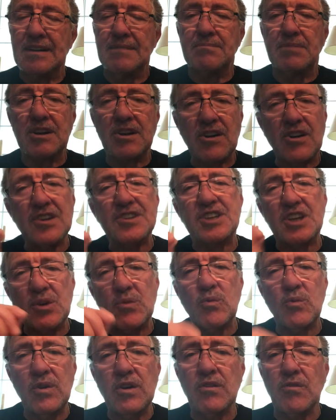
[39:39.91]
because
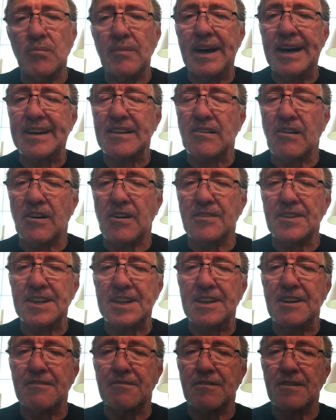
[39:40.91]
it will make all the
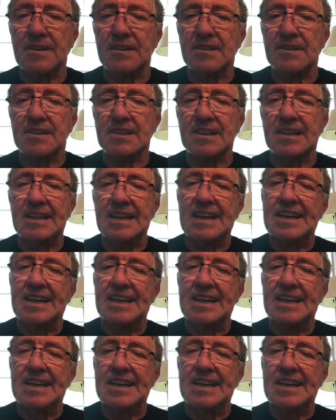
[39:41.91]
difference.